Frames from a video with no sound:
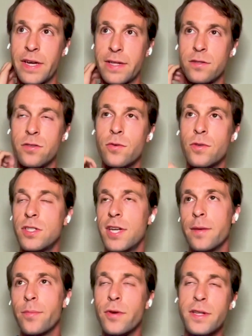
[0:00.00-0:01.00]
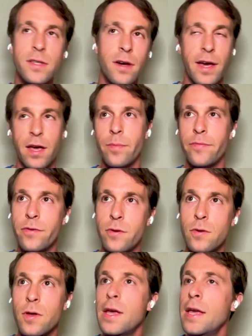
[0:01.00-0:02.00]
so checkpoints are
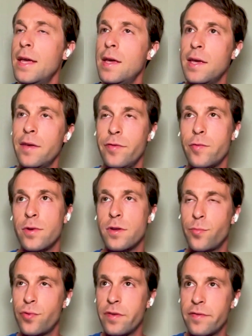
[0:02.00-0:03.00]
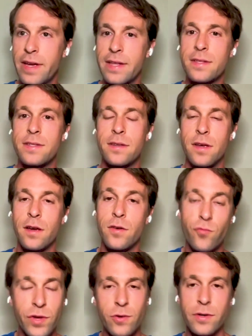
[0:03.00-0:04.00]
helpful if you want to prevent uh,
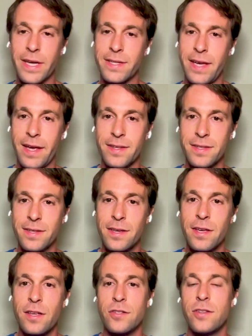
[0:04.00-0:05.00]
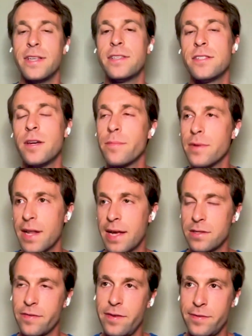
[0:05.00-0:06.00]
reorg attacks so there's some class of
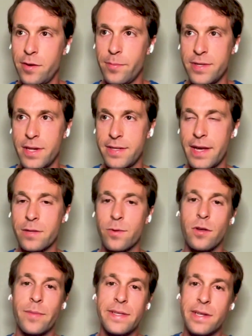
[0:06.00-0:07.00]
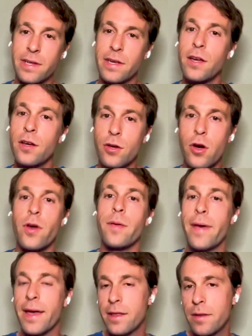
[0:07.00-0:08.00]
51% attacks where you're basically going back
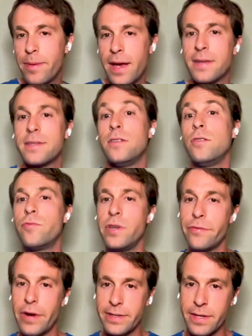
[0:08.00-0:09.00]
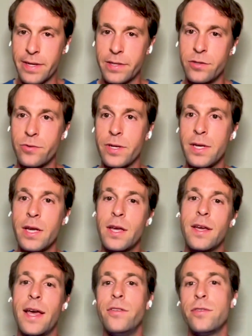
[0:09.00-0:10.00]
in the past and you're rewriting history
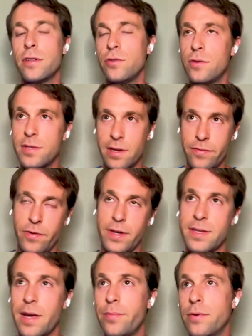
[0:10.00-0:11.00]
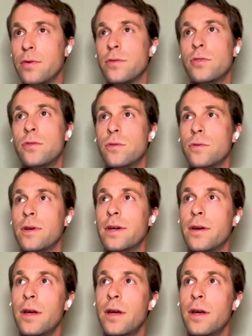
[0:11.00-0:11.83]
and you could use that for example to uh,